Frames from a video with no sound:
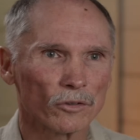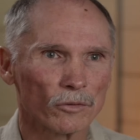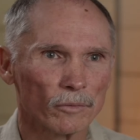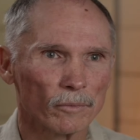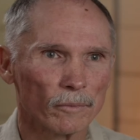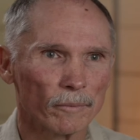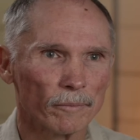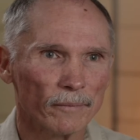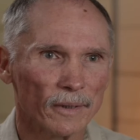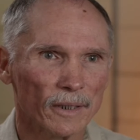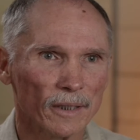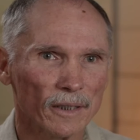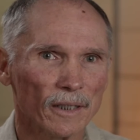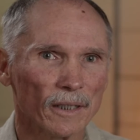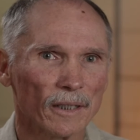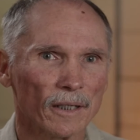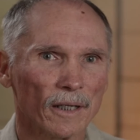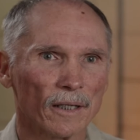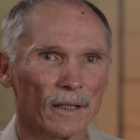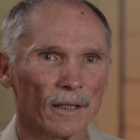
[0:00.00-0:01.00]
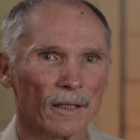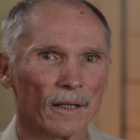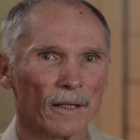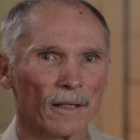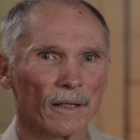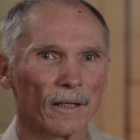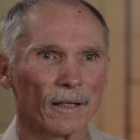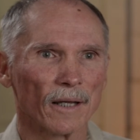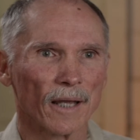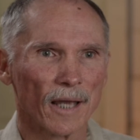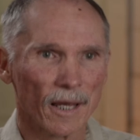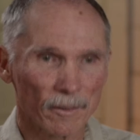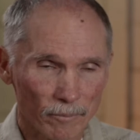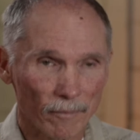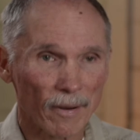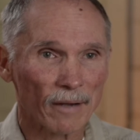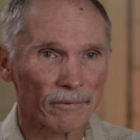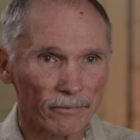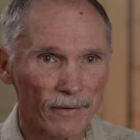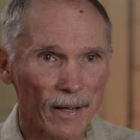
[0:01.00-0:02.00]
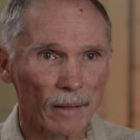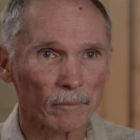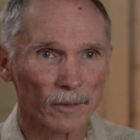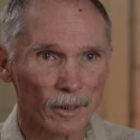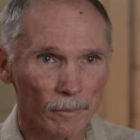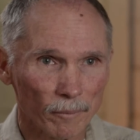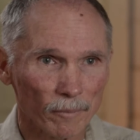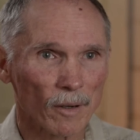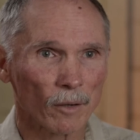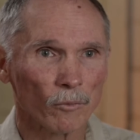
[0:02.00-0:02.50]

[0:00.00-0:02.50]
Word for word: to me and my family and